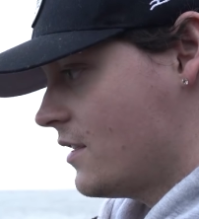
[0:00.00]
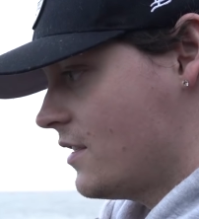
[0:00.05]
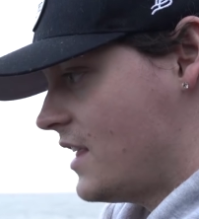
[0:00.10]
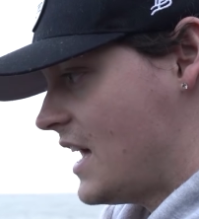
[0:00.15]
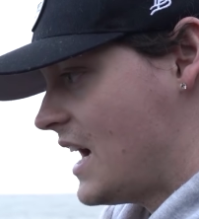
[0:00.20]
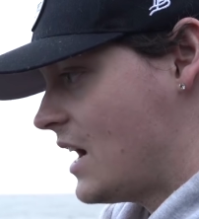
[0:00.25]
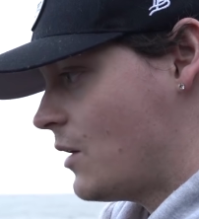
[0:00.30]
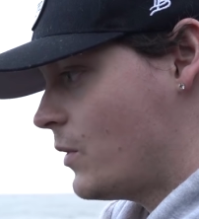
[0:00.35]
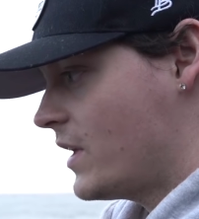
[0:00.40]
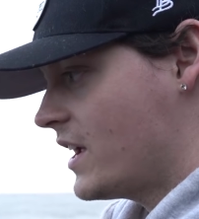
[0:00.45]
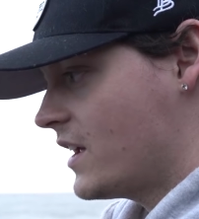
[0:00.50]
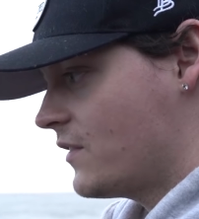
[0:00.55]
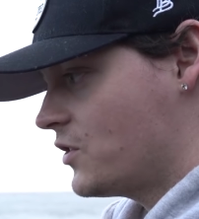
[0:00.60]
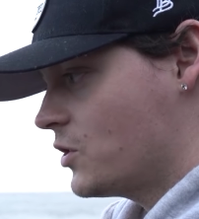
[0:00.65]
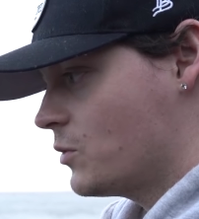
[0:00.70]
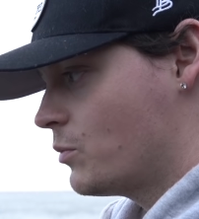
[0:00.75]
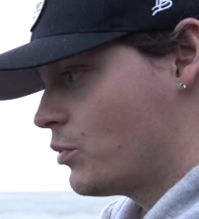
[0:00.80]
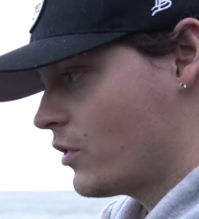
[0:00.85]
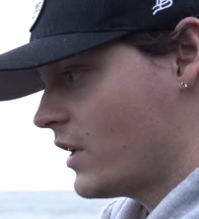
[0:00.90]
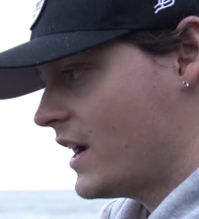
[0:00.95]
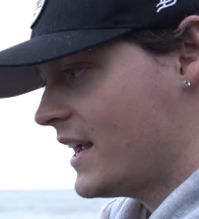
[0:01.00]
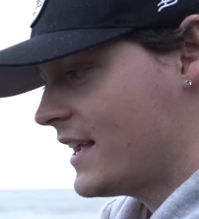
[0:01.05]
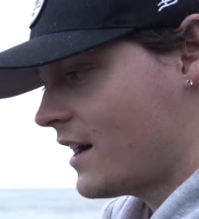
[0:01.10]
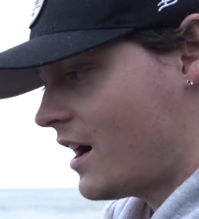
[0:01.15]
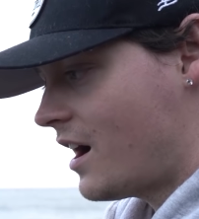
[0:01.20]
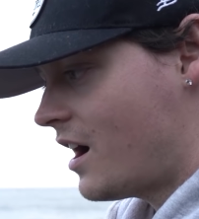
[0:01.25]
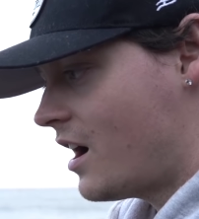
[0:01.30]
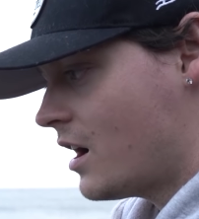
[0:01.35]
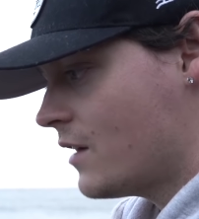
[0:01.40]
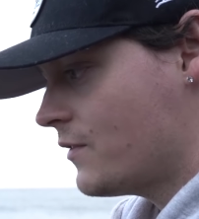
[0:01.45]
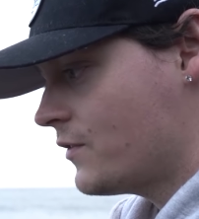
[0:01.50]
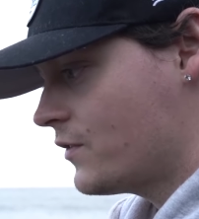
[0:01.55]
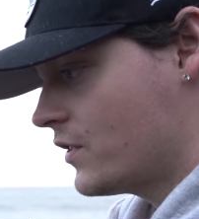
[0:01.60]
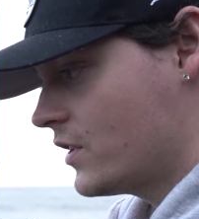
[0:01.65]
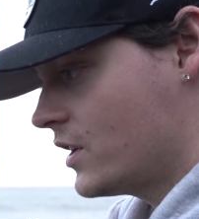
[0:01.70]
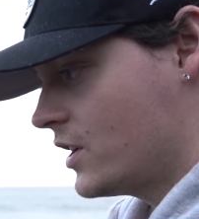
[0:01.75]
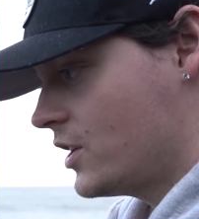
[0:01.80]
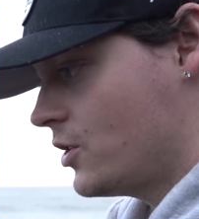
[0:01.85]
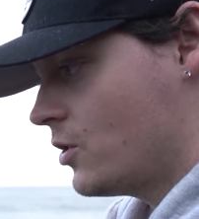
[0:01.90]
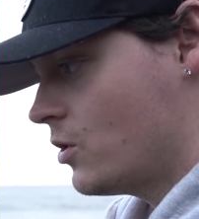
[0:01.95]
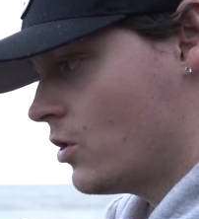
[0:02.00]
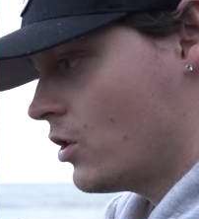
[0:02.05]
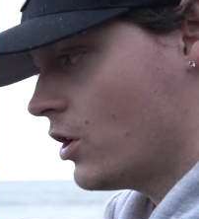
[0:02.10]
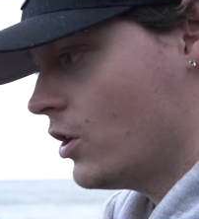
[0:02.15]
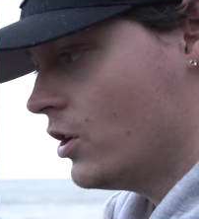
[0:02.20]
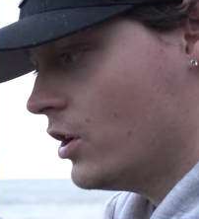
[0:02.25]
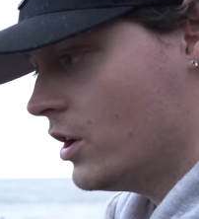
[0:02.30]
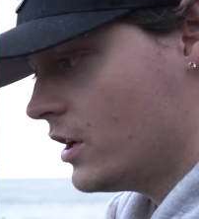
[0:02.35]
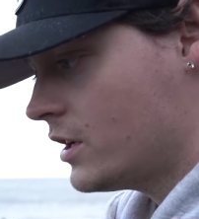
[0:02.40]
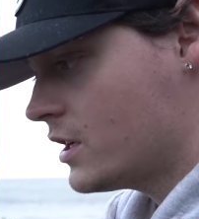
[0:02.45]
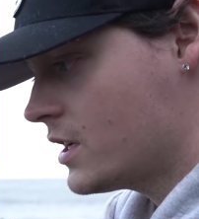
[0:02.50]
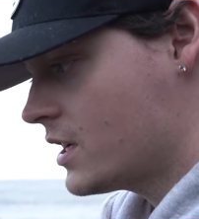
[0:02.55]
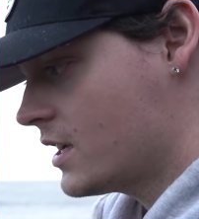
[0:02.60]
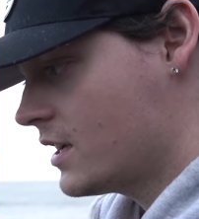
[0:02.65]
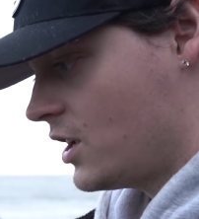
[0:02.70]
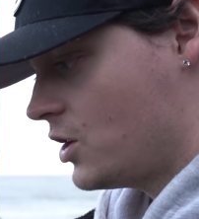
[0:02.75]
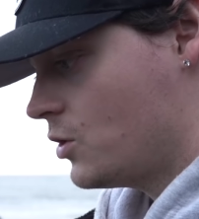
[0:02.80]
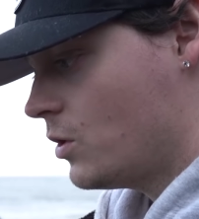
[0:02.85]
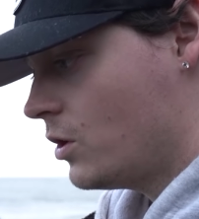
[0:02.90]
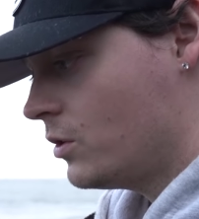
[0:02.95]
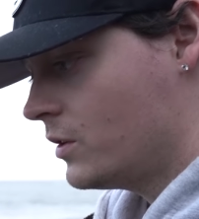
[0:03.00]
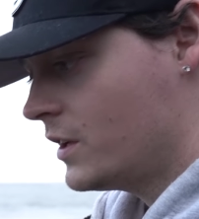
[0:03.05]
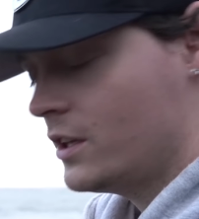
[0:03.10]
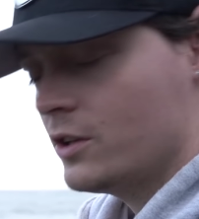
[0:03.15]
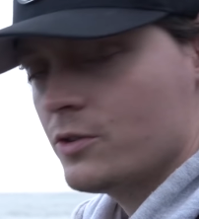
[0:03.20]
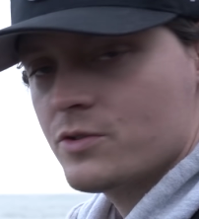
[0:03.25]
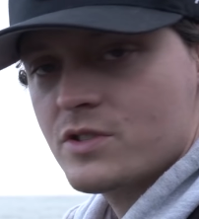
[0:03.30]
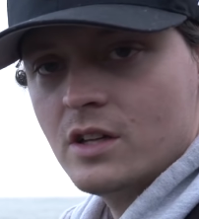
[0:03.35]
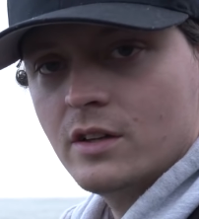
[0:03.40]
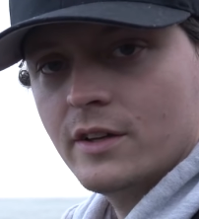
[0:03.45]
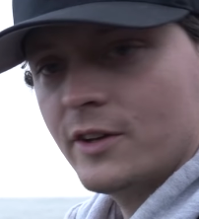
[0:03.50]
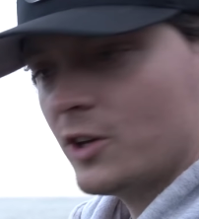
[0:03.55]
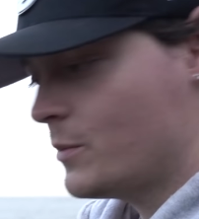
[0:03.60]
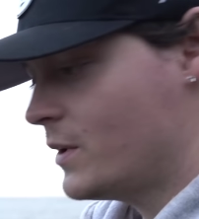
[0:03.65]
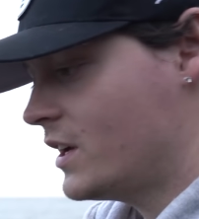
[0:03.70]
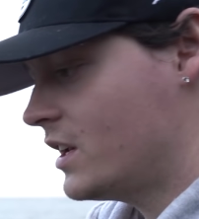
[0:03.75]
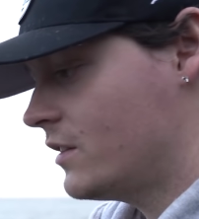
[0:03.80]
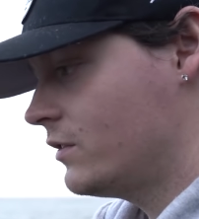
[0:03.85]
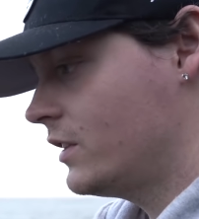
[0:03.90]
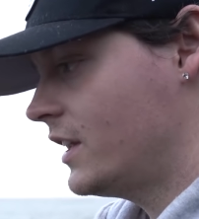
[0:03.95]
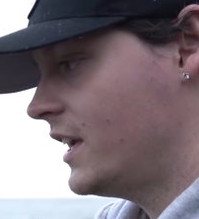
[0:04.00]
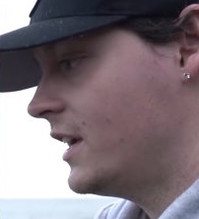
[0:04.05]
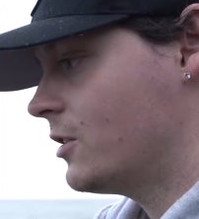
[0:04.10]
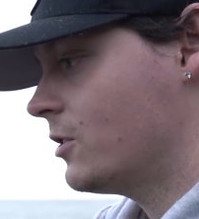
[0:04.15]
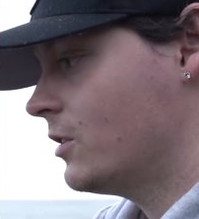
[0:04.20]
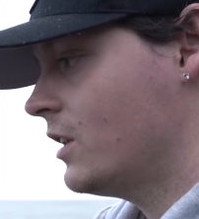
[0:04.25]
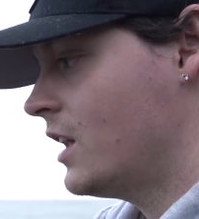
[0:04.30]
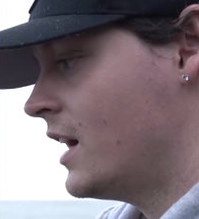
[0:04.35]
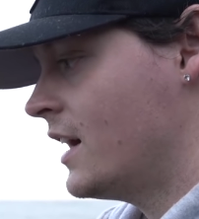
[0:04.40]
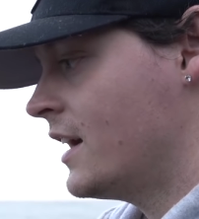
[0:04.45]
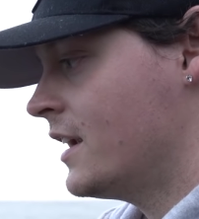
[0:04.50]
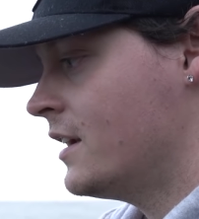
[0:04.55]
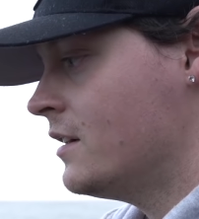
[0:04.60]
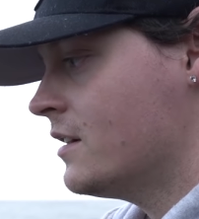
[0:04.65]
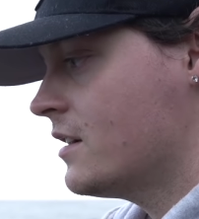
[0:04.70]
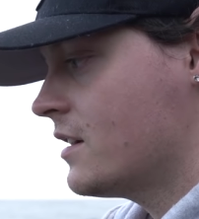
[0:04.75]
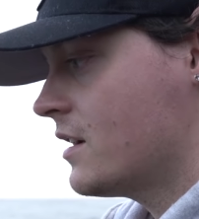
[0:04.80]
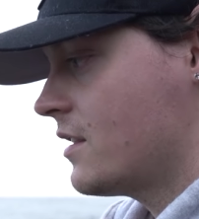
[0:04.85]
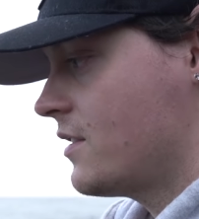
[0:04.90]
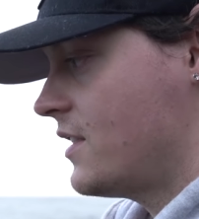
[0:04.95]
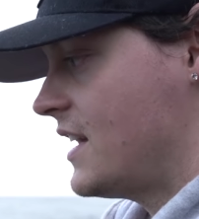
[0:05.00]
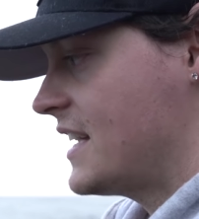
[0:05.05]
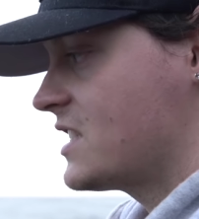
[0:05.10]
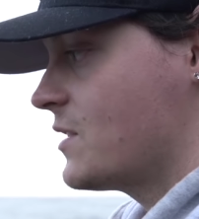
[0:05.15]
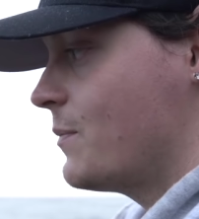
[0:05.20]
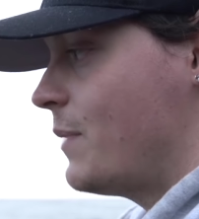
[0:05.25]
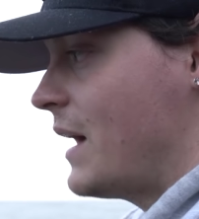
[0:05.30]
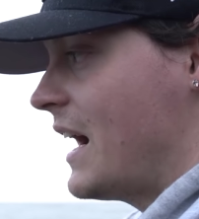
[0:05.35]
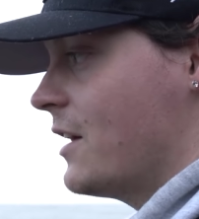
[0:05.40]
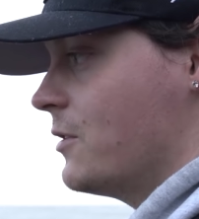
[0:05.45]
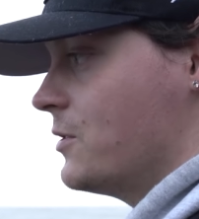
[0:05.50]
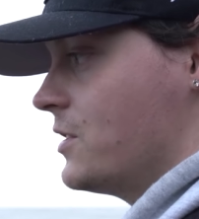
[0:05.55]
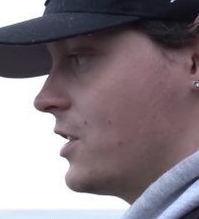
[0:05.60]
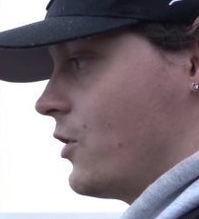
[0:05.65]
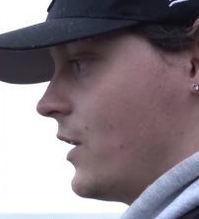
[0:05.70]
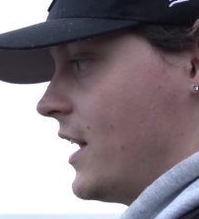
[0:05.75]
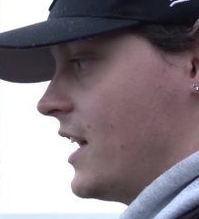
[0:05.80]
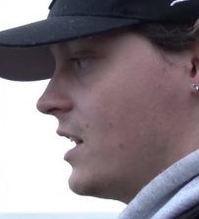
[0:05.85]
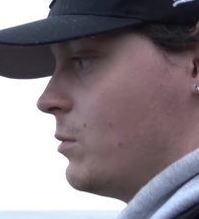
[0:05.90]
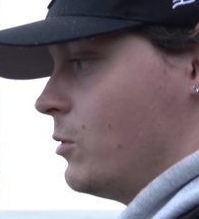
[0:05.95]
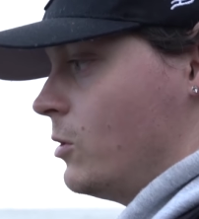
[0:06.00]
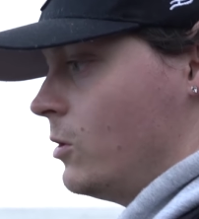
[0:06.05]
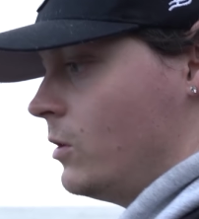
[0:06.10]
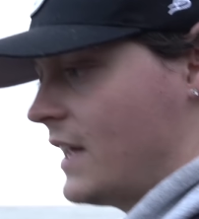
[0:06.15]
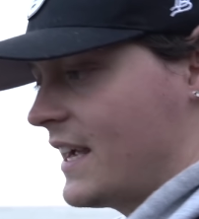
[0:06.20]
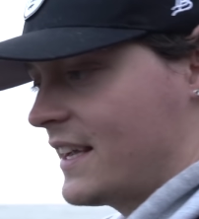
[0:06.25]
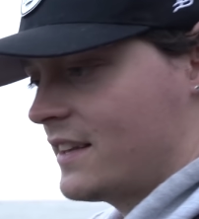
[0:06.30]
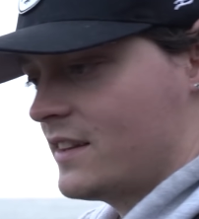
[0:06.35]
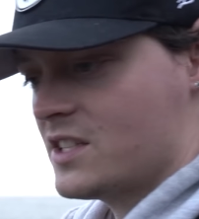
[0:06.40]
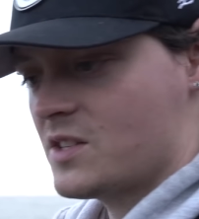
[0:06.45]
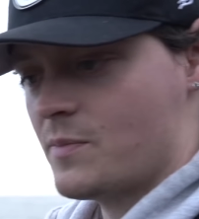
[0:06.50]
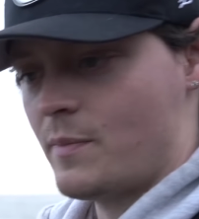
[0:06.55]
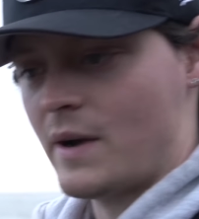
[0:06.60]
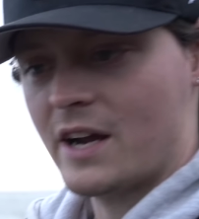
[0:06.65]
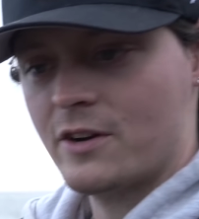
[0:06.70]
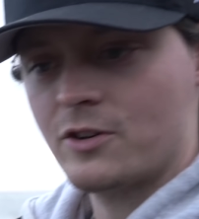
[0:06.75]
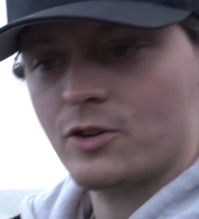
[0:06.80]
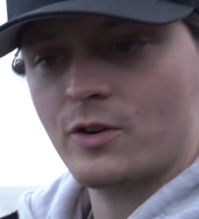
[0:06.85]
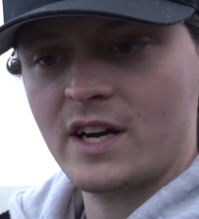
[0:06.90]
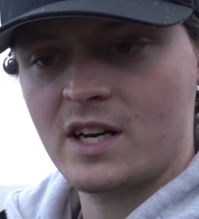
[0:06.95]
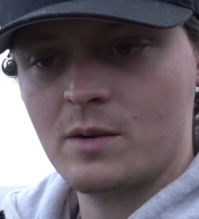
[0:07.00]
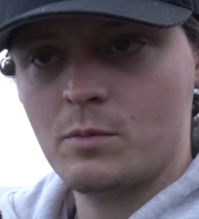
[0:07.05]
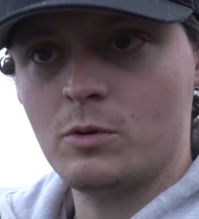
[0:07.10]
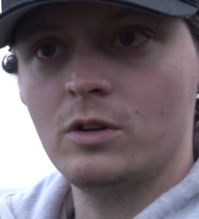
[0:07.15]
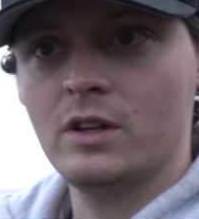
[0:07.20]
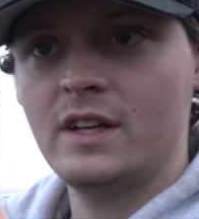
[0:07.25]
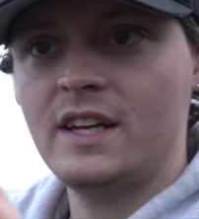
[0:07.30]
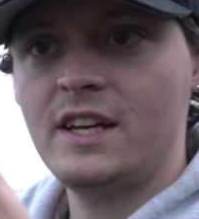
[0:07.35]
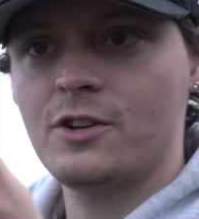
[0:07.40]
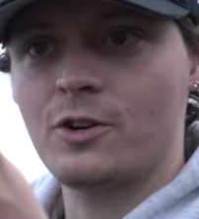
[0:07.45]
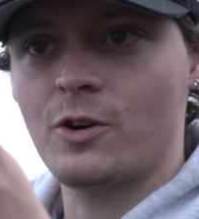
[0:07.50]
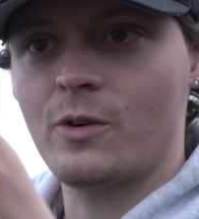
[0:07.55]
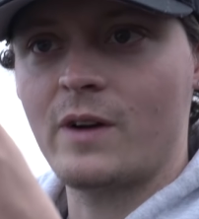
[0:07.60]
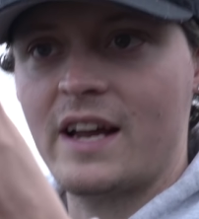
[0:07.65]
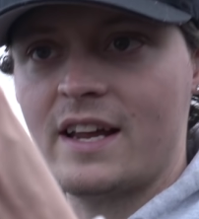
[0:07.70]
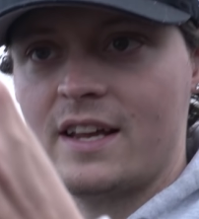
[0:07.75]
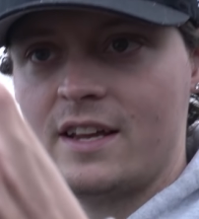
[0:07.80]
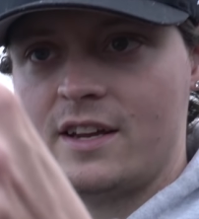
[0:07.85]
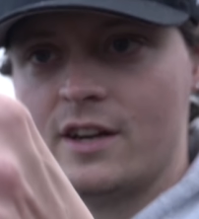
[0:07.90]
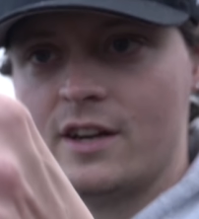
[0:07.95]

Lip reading: That way, if you break off your hook, you only lose a little bit of leader line that's biodegradable, like this biodegradable leader right